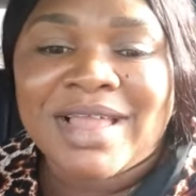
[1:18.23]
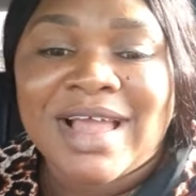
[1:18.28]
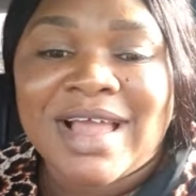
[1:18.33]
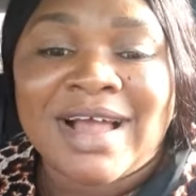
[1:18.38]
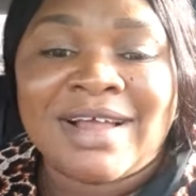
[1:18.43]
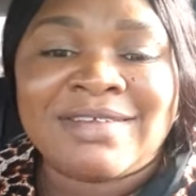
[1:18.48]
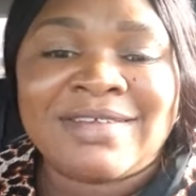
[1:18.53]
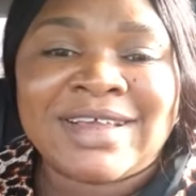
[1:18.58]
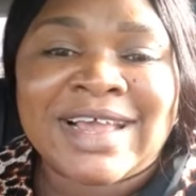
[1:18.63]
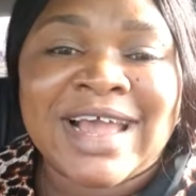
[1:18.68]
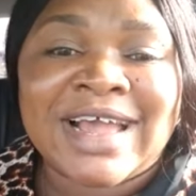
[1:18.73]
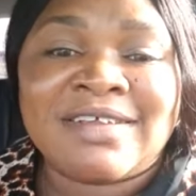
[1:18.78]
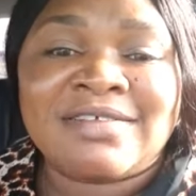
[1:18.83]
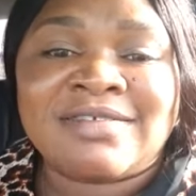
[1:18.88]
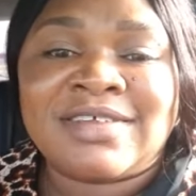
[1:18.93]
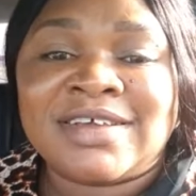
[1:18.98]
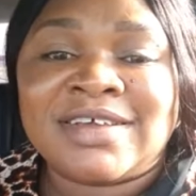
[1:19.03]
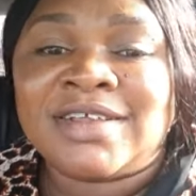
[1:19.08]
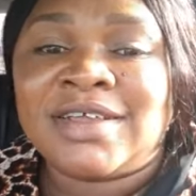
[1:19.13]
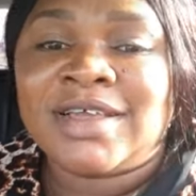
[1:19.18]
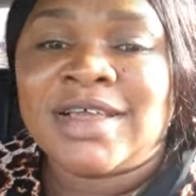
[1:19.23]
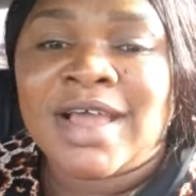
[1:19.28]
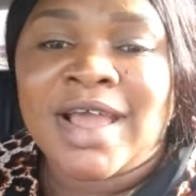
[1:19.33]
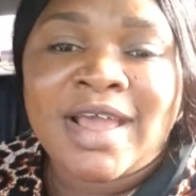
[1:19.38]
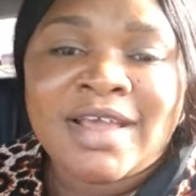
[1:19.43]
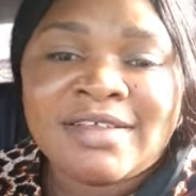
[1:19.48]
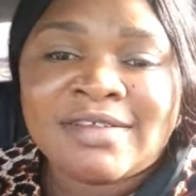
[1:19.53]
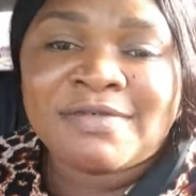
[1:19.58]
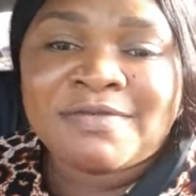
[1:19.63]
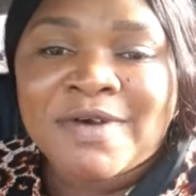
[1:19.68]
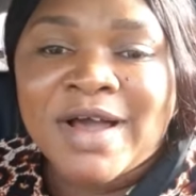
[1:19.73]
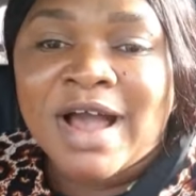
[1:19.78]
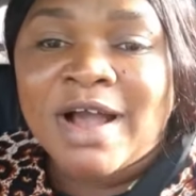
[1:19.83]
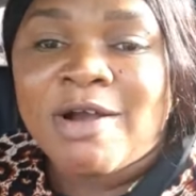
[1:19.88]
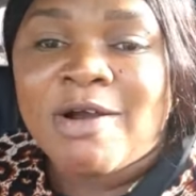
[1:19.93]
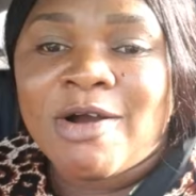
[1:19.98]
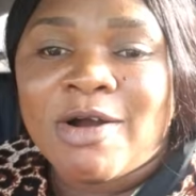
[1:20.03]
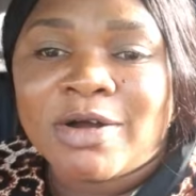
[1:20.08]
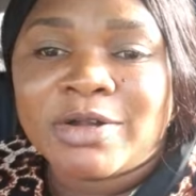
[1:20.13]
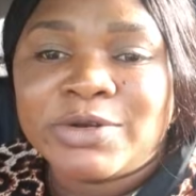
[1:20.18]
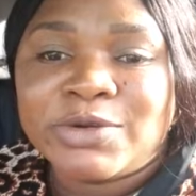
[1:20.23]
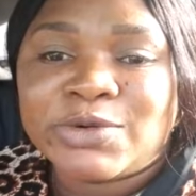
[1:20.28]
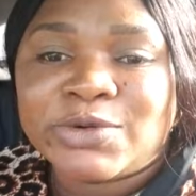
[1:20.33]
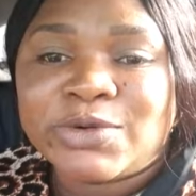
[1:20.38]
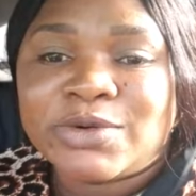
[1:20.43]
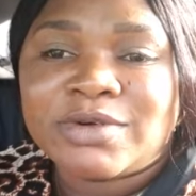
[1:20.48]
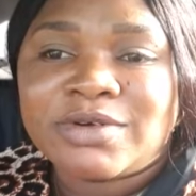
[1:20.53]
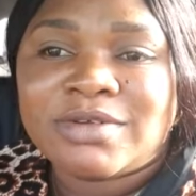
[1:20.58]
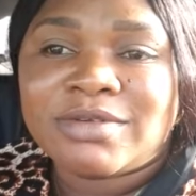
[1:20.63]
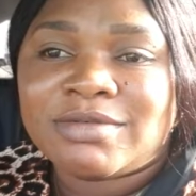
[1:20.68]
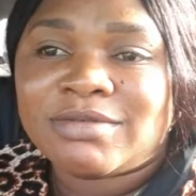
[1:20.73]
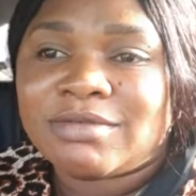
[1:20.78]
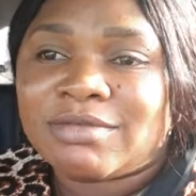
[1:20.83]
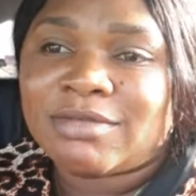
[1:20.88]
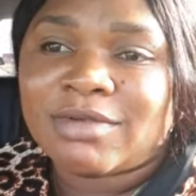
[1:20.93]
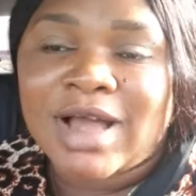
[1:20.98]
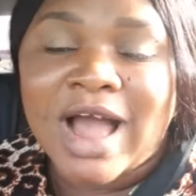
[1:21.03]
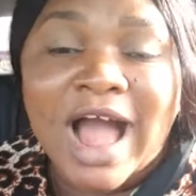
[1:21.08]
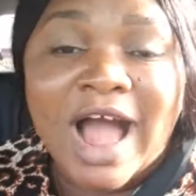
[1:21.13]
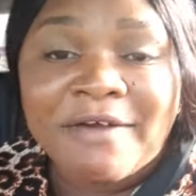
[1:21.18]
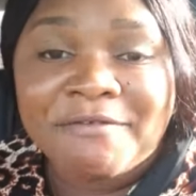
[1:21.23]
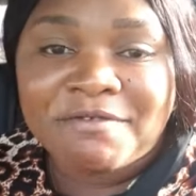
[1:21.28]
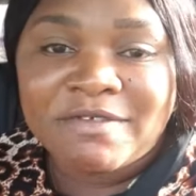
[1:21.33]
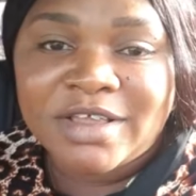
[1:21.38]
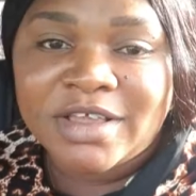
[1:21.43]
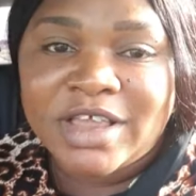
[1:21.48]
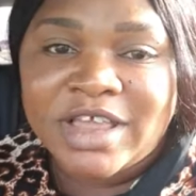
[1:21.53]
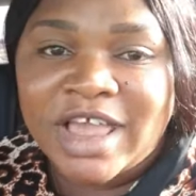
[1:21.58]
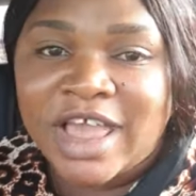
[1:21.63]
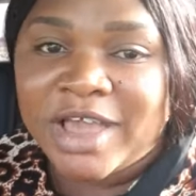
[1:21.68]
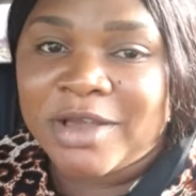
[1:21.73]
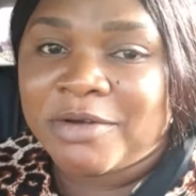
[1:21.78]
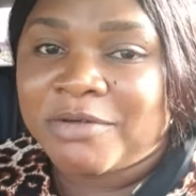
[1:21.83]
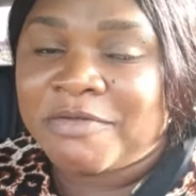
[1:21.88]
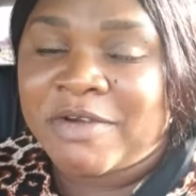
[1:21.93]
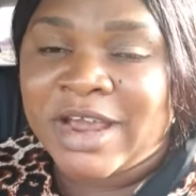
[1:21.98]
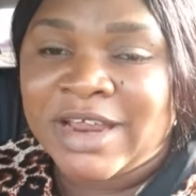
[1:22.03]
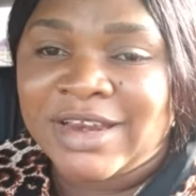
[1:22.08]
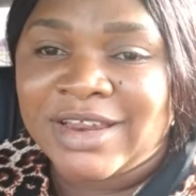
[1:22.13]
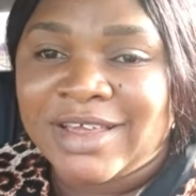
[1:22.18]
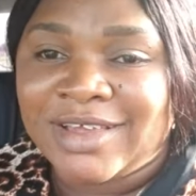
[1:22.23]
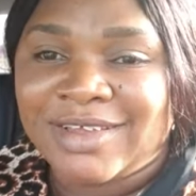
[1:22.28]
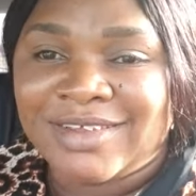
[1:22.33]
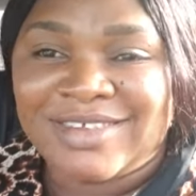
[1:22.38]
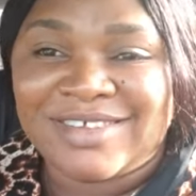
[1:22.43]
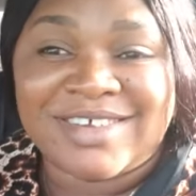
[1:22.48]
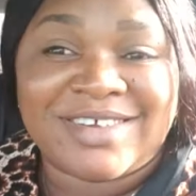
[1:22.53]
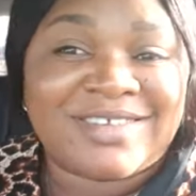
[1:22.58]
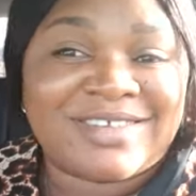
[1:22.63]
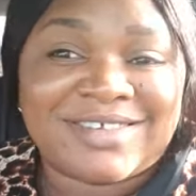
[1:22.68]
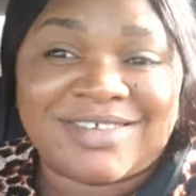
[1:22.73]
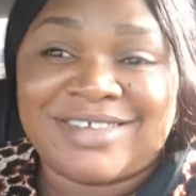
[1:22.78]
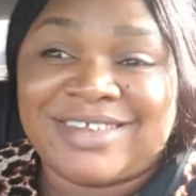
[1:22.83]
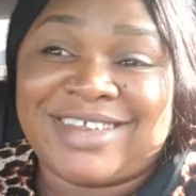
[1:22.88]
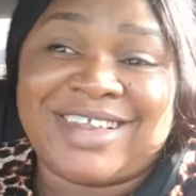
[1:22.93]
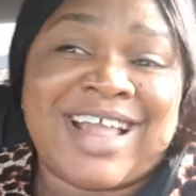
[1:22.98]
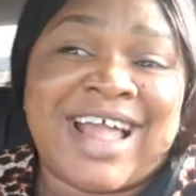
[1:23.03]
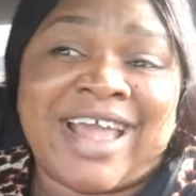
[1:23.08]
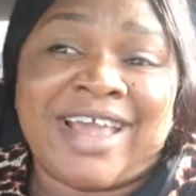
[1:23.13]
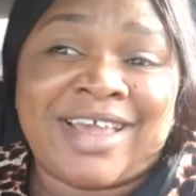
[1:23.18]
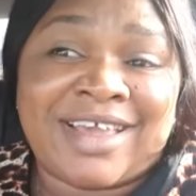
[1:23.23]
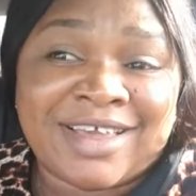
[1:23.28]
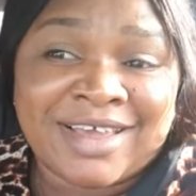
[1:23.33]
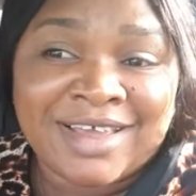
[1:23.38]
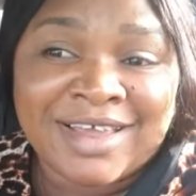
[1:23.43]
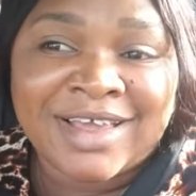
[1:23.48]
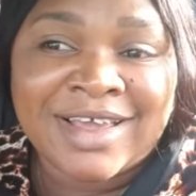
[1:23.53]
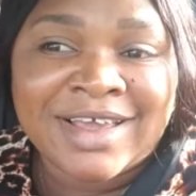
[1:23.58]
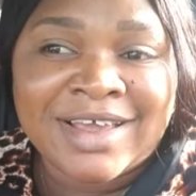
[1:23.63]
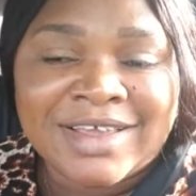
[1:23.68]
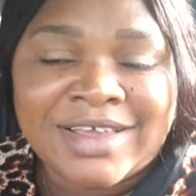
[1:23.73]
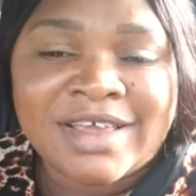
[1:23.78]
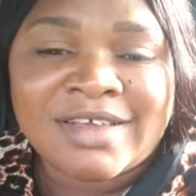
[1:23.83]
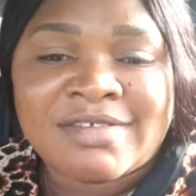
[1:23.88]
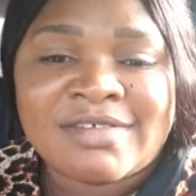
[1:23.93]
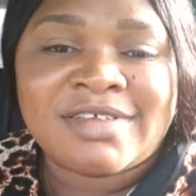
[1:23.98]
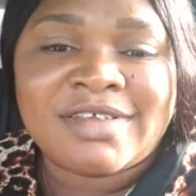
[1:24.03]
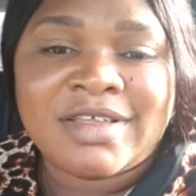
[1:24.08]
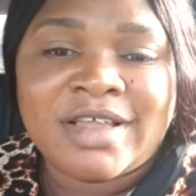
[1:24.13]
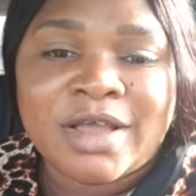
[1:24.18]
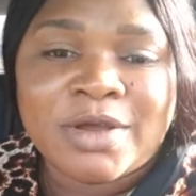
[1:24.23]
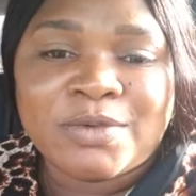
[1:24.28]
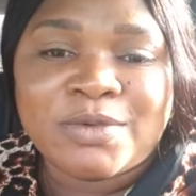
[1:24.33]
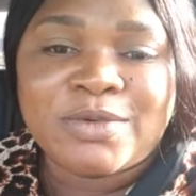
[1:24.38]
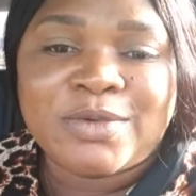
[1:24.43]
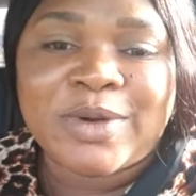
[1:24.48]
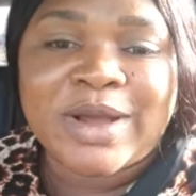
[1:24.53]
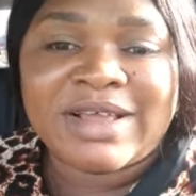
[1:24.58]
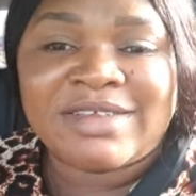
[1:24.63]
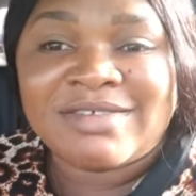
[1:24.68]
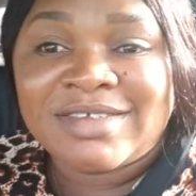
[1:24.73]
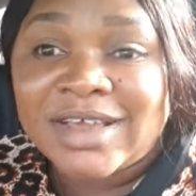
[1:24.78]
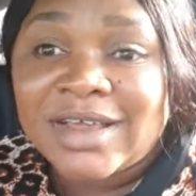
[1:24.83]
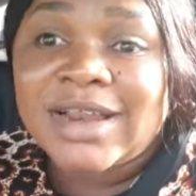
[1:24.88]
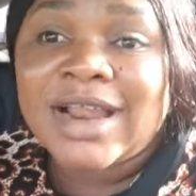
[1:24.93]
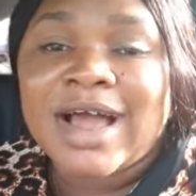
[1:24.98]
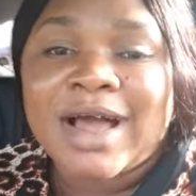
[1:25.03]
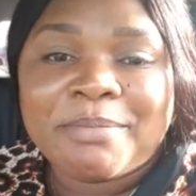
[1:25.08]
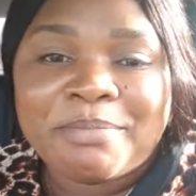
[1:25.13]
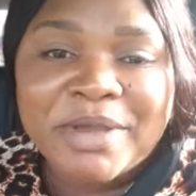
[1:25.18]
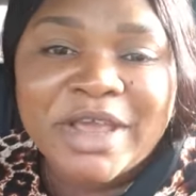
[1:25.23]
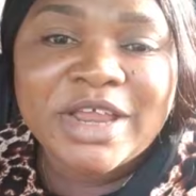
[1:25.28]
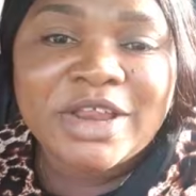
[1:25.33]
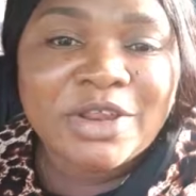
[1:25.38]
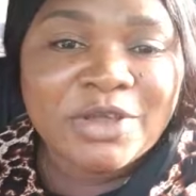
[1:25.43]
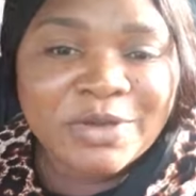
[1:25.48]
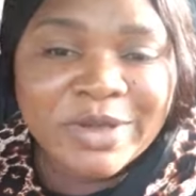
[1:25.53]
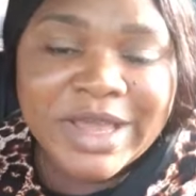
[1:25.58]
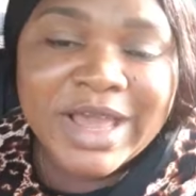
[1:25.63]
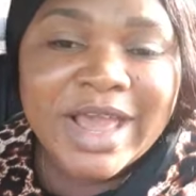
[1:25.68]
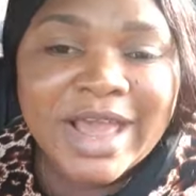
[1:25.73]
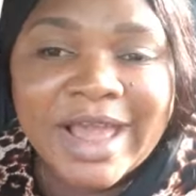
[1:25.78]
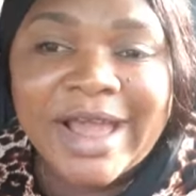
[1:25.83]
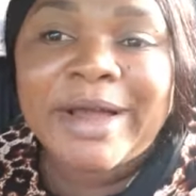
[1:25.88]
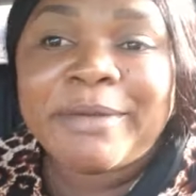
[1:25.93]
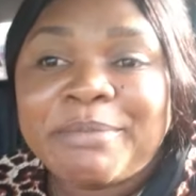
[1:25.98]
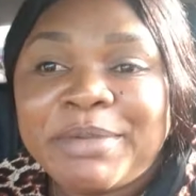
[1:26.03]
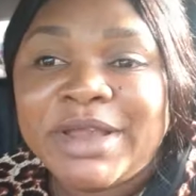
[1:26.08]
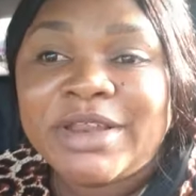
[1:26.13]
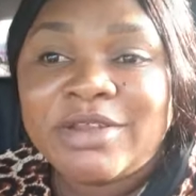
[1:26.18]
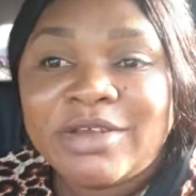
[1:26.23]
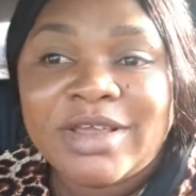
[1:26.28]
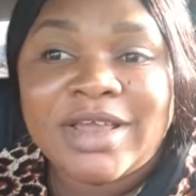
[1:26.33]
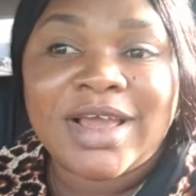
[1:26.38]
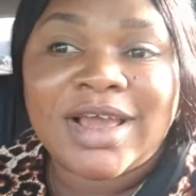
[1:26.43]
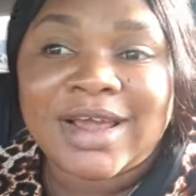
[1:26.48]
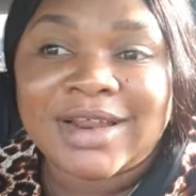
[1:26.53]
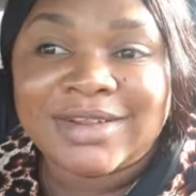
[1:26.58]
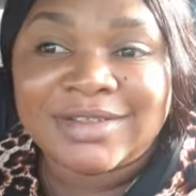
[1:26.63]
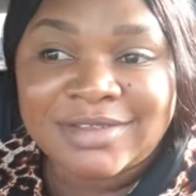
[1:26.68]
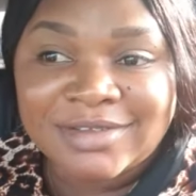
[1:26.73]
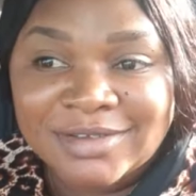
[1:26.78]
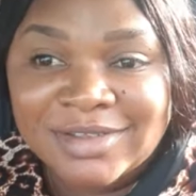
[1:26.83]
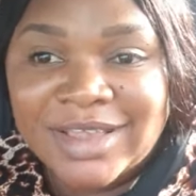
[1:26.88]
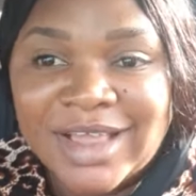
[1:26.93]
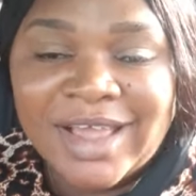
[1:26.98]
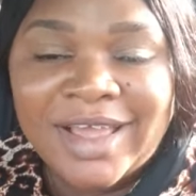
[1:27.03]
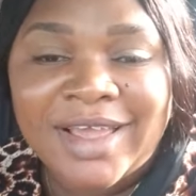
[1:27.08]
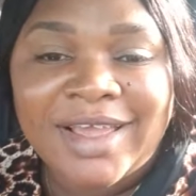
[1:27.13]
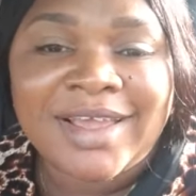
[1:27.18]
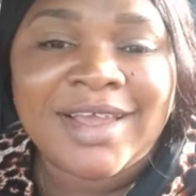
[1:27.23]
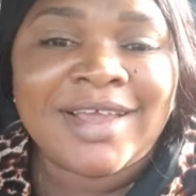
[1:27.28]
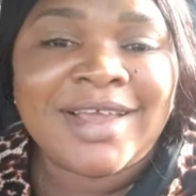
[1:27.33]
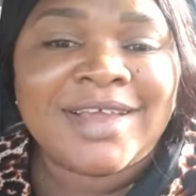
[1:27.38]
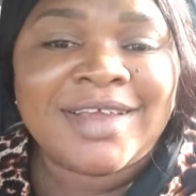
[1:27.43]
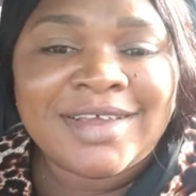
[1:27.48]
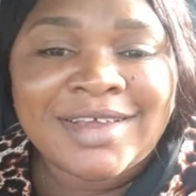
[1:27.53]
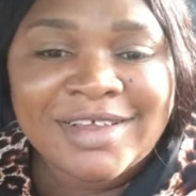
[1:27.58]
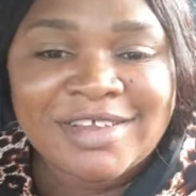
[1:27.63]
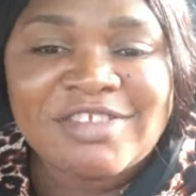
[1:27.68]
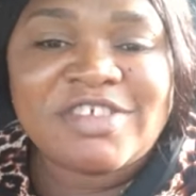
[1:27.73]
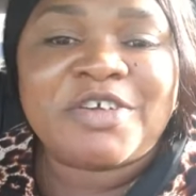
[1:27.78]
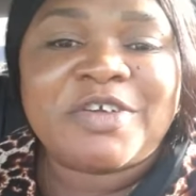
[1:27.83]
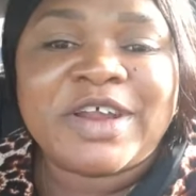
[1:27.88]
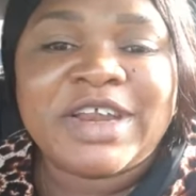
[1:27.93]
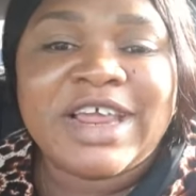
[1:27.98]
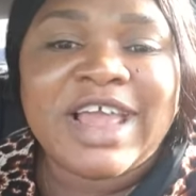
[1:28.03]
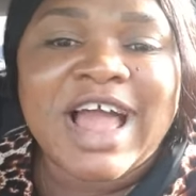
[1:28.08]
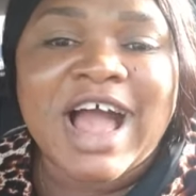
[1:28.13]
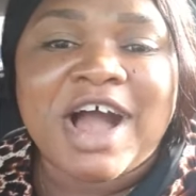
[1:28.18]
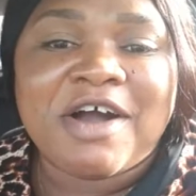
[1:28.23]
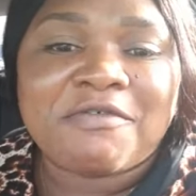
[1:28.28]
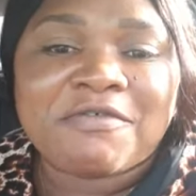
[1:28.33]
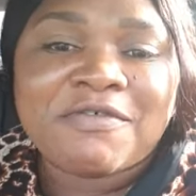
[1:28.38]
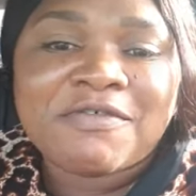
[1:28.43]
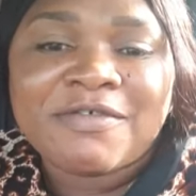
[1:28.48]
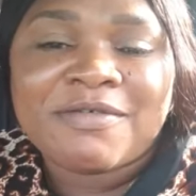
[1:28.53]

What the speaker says: As you can see, the year is far gone, oh, half the year already. Just like yesterday, we were saying Happy New Year, and today, already have.